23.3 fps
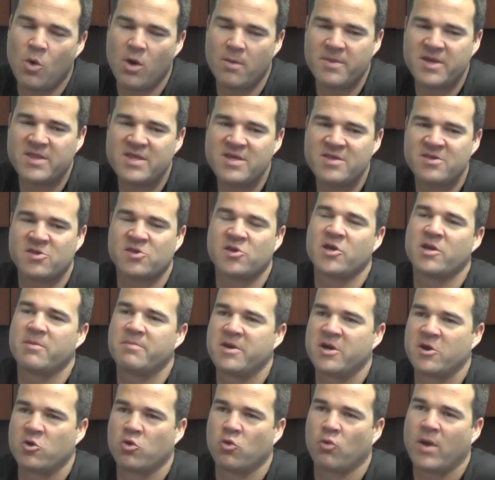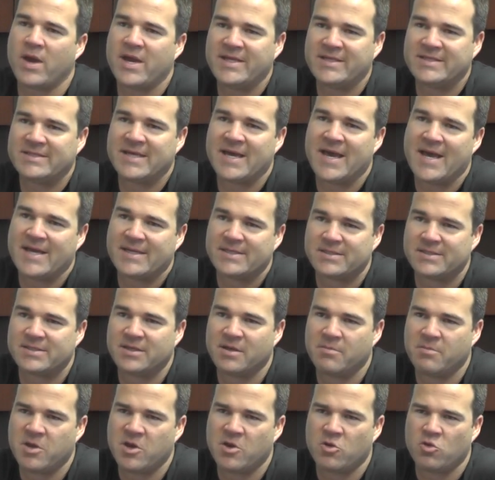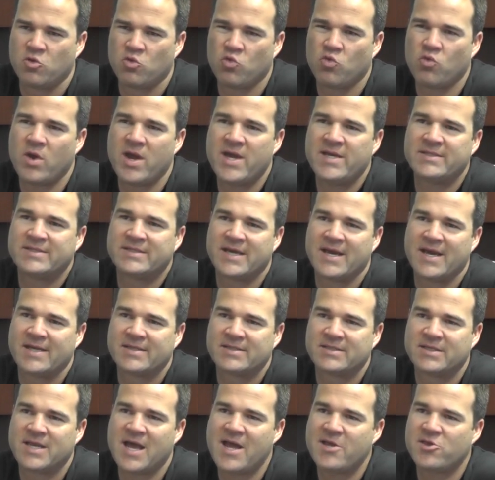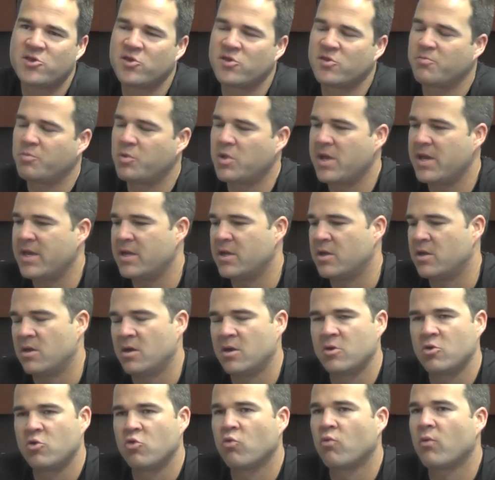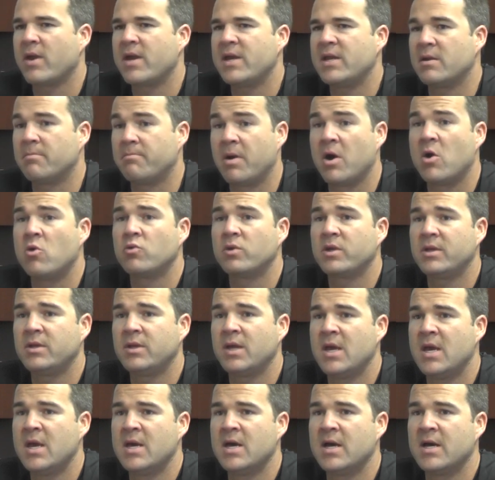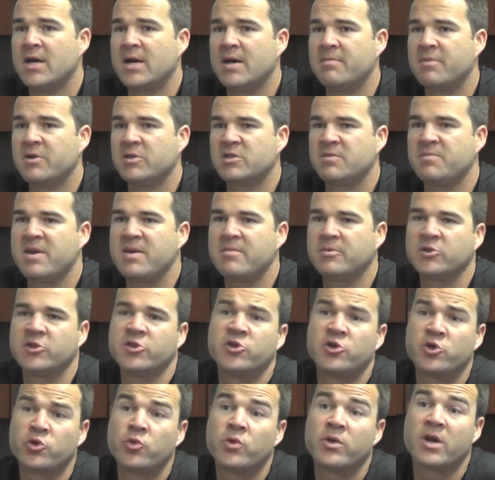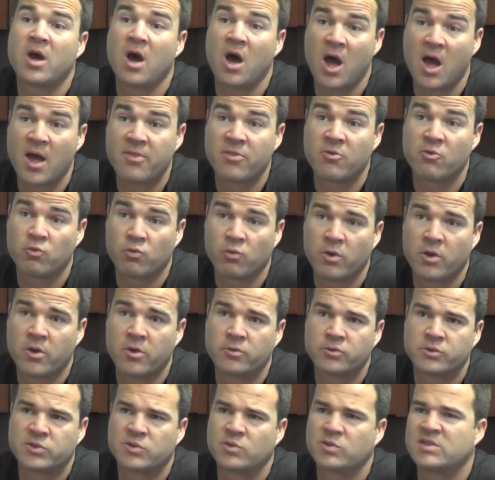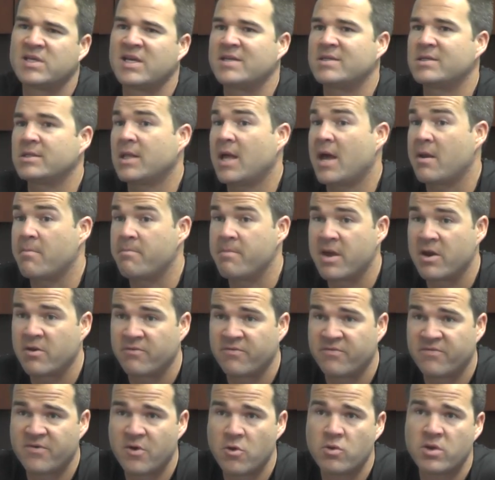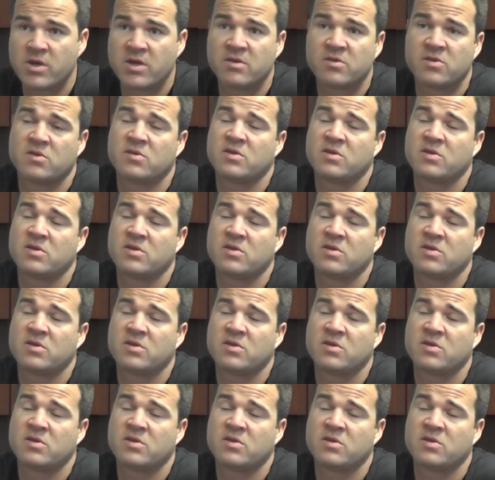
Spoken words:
Well, I mean, this is going to be a great test. I mean, a great test. Not just playing a great opponent, but to be able to do it on the road. So it takes a lot of mental focus.